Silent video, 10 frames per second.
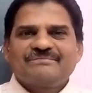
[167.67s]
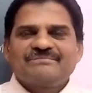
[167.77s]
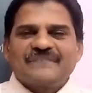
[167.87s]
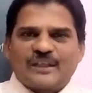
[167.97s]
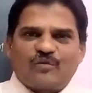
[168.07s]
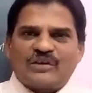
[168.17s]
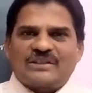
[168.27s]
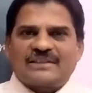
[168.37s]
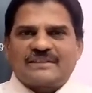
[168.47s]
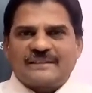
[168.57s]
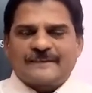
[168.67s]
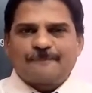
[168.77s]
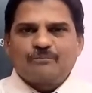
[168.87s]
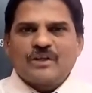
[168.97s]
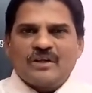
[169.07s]
That is the first result.
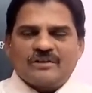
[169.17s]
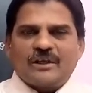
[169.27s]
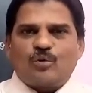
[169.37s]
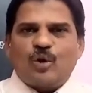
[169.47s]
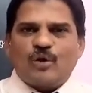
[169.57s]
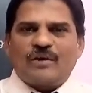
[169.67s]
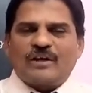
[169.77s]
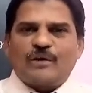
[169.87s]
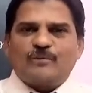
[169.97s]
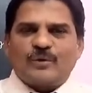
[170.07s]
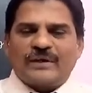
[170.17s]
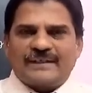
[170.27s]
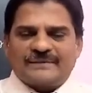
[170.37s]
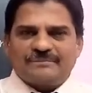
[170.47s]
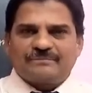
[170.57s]
The Cold War come to an
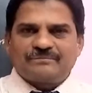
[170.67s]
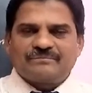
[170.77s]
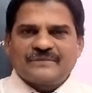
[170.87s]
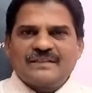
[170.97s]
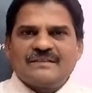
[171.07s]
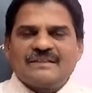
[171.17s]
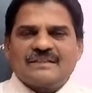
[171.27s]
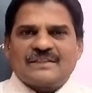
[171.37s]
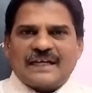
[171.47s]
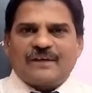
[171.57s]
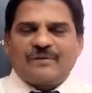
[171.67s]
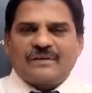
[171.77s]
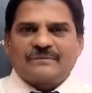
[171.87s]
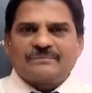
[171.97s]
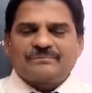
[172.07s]
end. Second
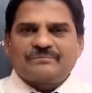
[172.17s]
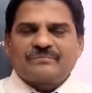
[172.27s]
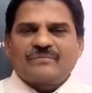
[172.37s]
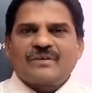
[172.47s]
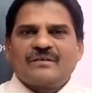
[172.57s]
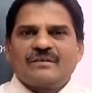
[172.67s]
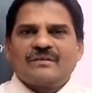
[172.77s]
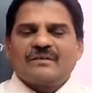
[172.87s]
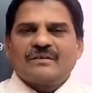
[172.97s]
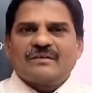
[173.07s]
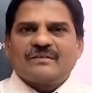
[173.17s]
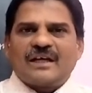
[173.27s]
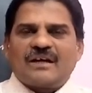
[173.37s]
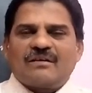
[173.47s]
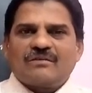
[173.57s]
one,
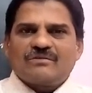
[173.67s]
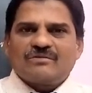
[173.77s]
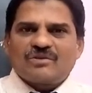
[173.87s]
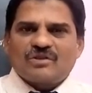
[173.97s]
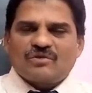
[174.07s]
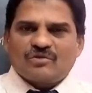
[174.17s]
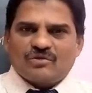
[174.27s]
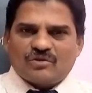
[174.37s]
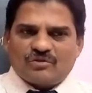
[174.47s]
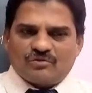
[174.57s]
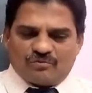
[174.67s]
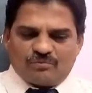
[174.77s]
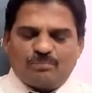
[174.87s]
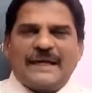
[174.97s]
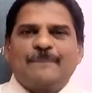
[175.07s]
the
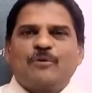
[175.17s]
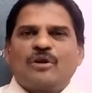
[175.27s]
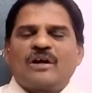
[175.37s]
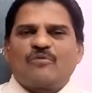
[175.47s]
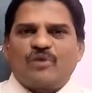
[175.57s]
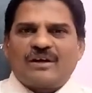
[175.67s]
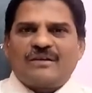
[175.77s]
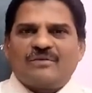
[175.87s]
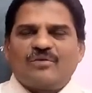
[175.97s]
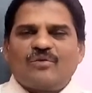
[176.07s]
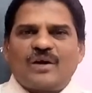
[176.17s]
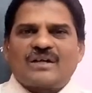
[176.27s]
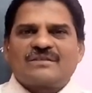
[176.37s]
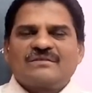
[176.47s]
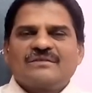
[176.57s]
bipolar world
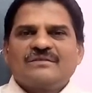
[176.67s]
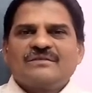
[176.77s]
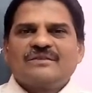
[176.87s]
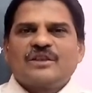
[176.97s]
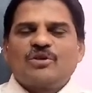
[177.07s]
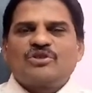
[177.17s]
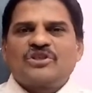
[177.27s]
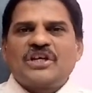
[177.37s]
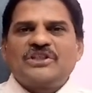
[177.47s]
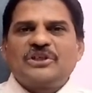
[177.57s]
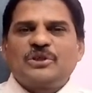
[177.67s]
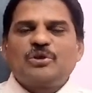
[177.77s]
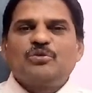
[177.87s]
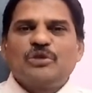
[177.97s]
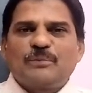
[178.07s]
was now changed into
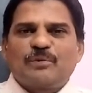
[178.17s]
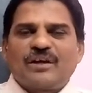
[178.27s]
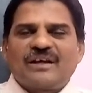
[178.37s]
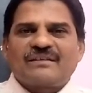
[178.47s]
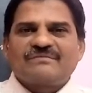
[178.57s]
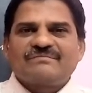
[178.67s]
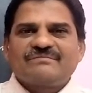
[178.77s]
unipolar.